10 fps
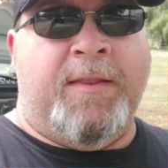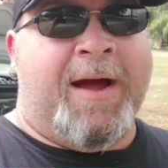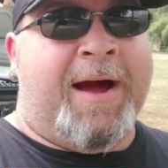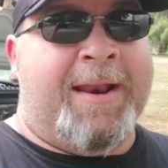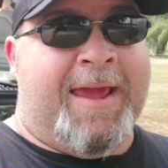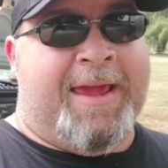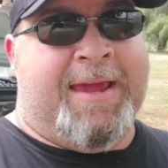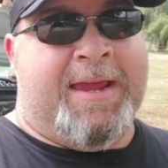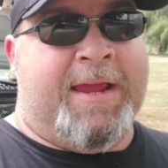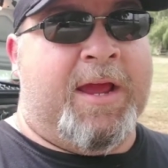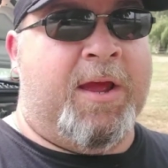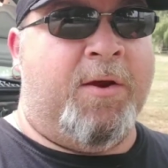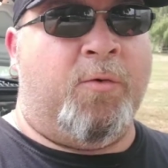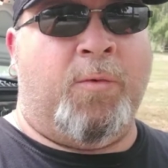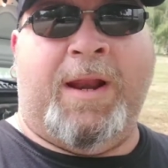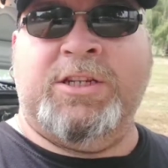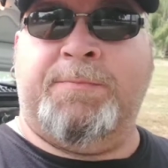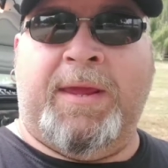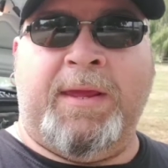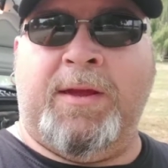not a
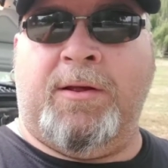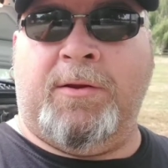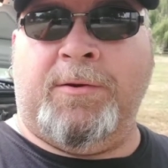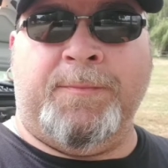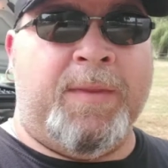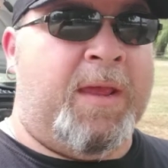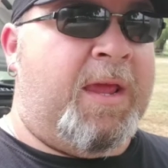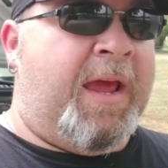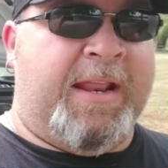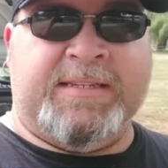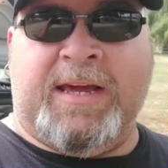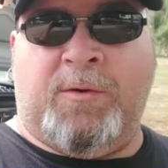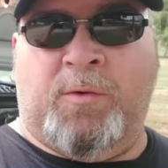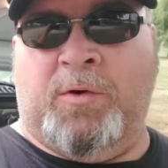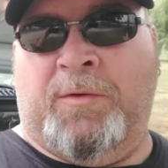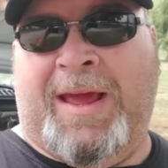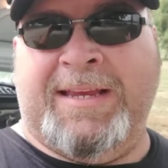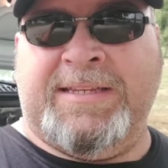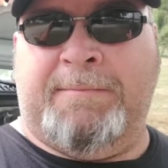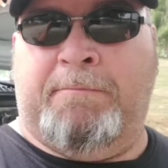reddish pink color and it's got a real
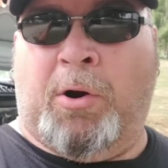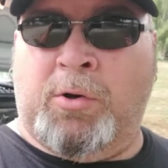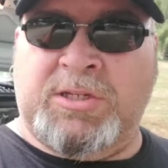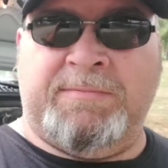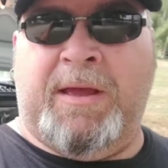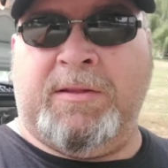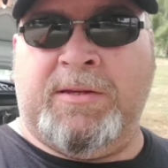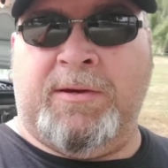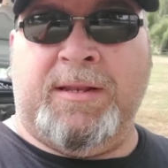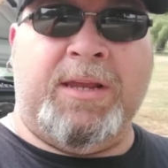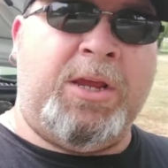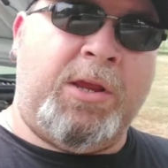nasty burnt smell to it,